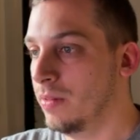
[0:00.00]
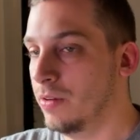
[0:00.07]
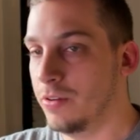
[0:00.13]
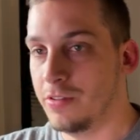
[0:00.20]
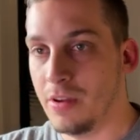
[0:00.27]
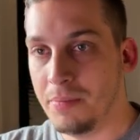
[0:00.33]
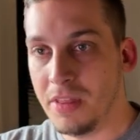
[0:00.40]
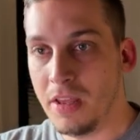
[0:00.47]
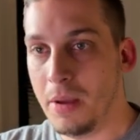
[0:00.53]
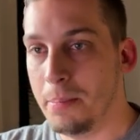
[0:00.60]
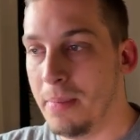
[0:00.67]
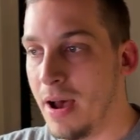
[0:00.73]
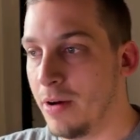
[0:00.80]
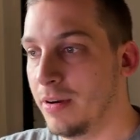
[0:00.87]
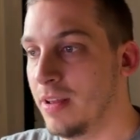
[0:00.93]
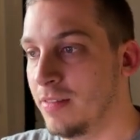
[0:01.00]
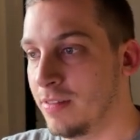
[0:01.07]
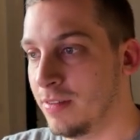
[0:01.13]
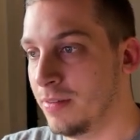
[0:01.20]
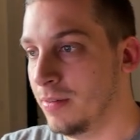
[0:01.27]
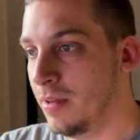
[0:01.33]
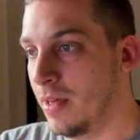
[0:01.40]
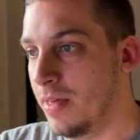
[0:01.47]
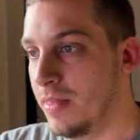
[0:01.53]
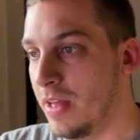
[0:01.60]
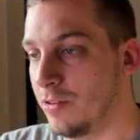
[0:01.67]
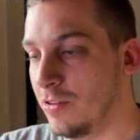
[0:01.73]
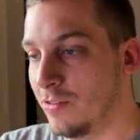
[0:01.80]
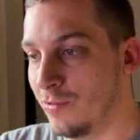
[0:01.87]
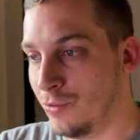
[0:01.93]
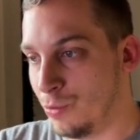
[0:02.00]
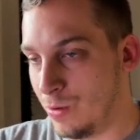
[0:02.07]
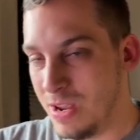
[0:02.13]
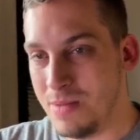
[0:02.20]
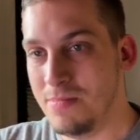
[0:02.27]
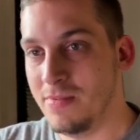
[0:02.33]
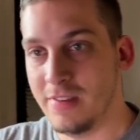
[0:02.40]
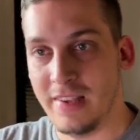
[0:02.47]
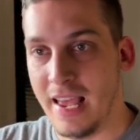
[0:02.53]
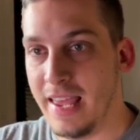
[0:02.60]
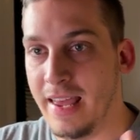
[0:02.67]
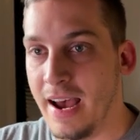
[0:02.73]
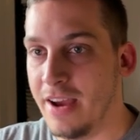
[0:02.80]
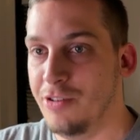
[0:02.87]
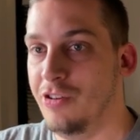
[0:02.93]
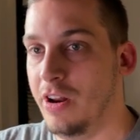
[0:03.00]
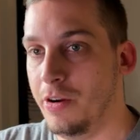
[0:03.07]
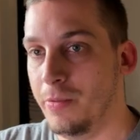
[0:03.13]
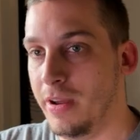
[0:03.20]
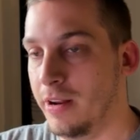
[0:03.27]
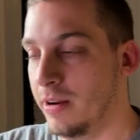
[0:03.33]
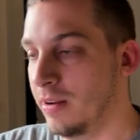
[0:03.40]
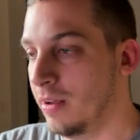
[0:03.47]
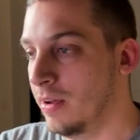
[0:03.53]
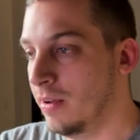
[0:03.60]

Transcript: There's something about it that just screams AI generated.